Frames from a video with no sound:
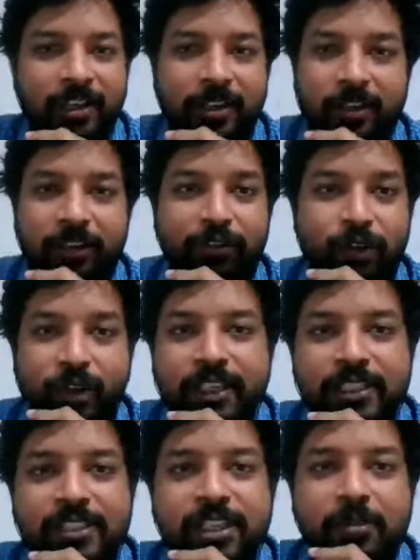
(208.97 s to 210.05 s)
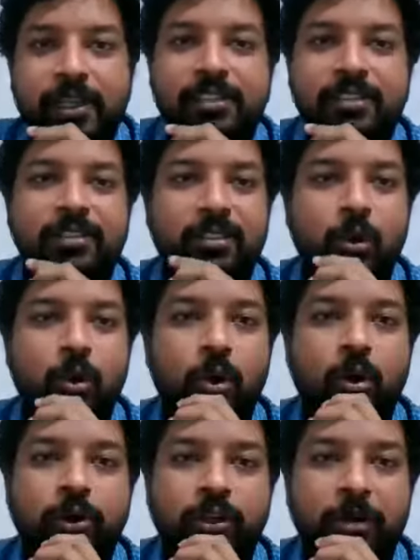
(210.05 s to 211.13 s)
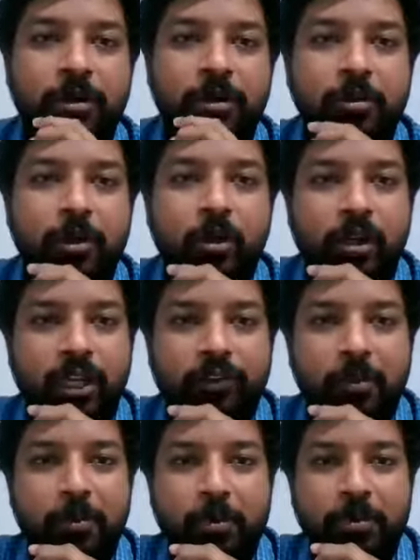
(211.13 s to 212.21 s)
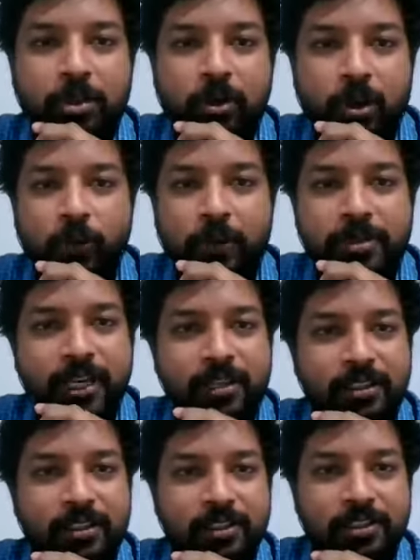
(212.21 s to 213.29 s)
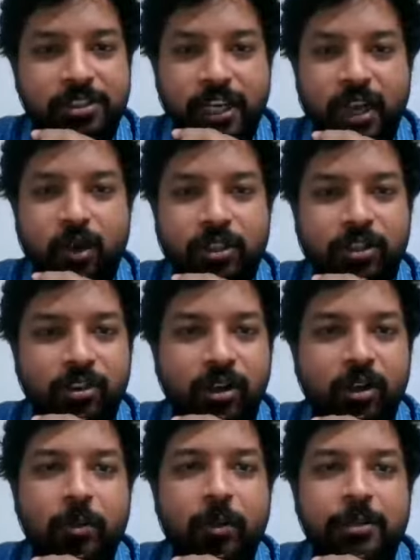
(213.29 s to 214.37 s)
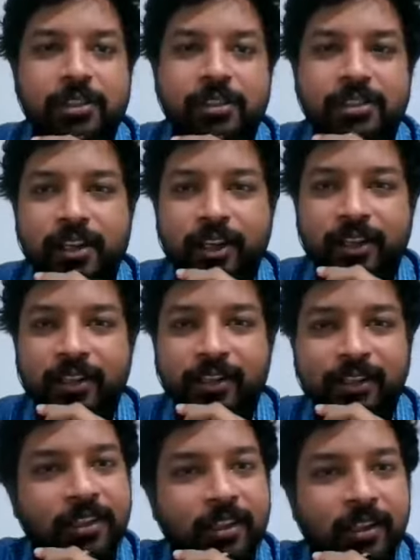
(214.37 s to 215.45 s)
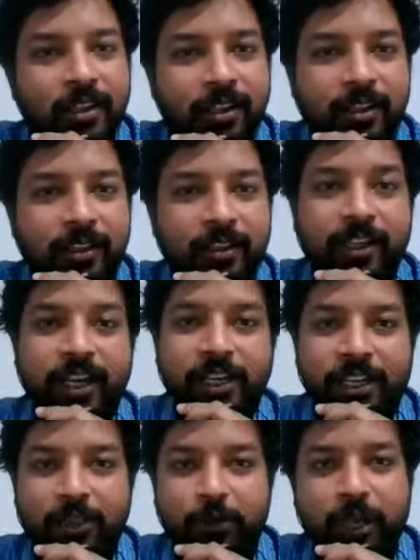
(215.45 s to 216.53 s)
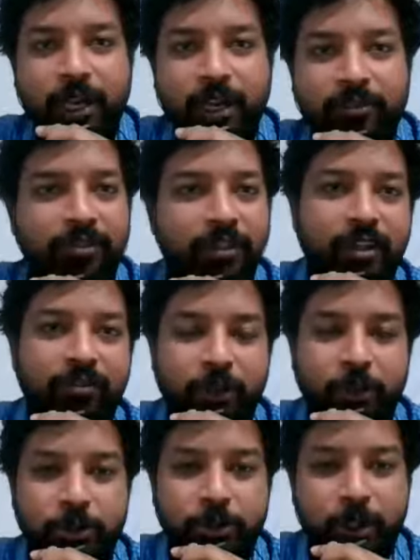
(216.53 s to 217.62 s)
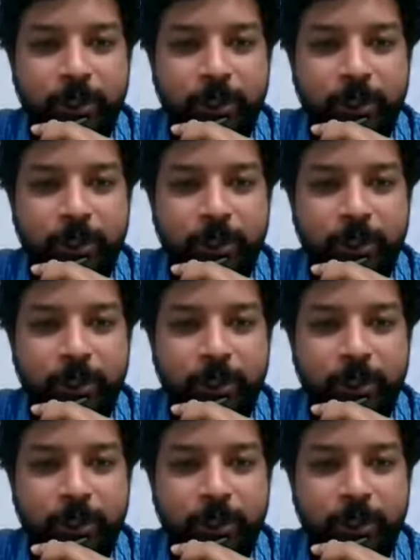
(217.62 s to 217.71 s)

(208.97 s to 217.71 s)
If you're interested, please go on to www.livingmypromise.org website. Check out our promises and the criteria that we have for you to join.